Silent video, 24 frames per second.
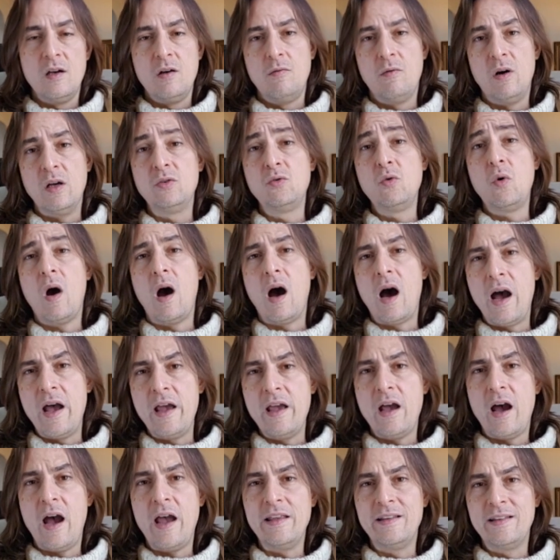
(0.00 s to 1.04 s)
What do
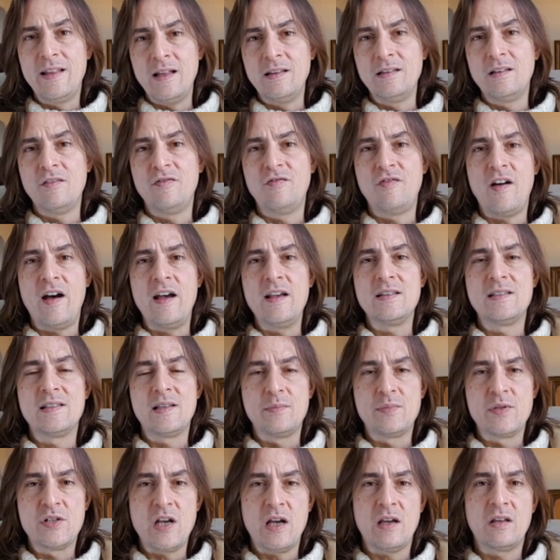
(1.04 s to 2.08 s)
I identify
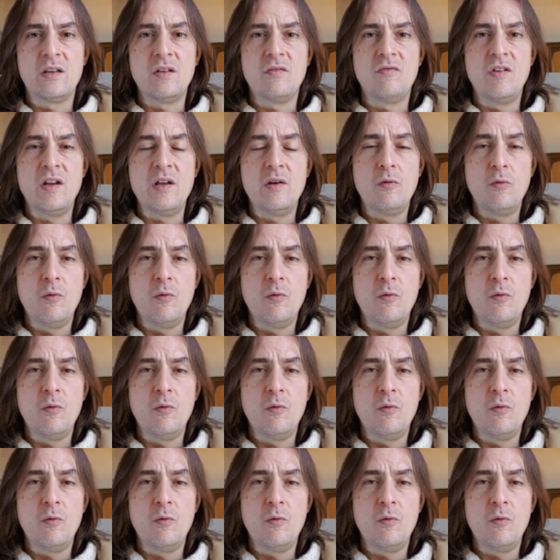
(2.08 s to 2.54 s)
subjectively